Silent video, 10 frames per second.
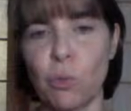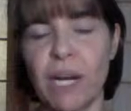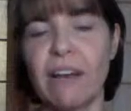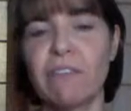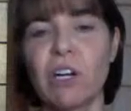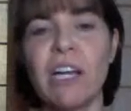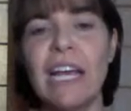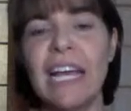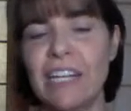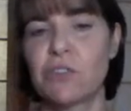whatever.
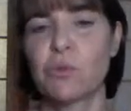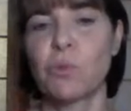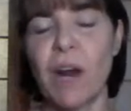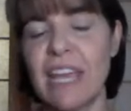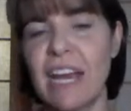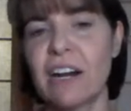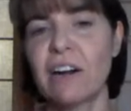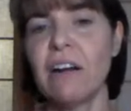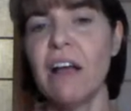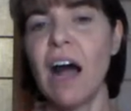It's right
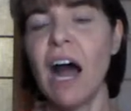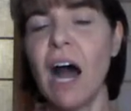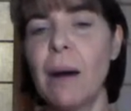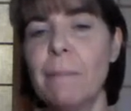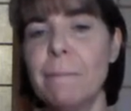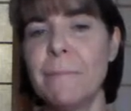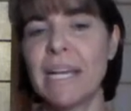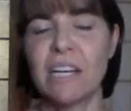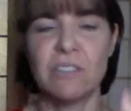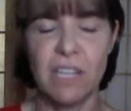there
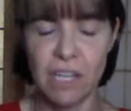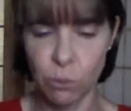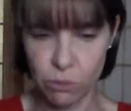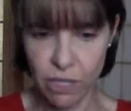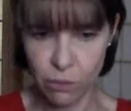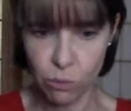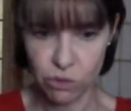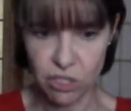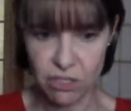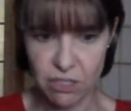because it
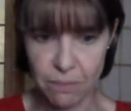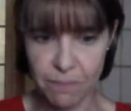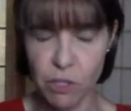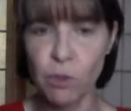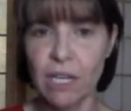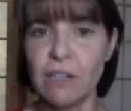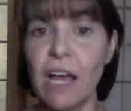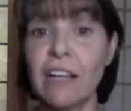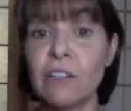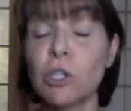will just, you
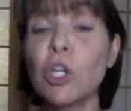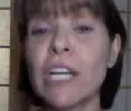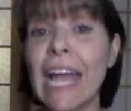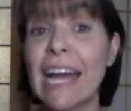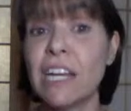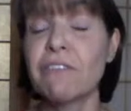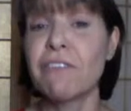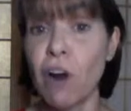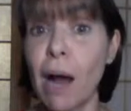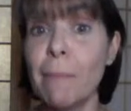can look at it
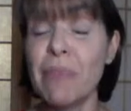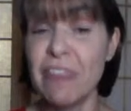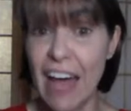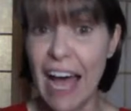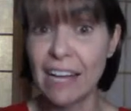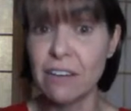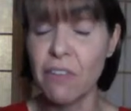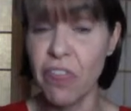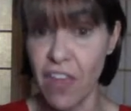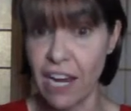from that
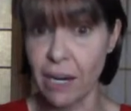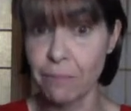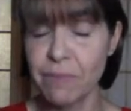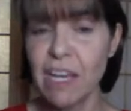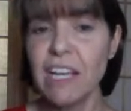thing.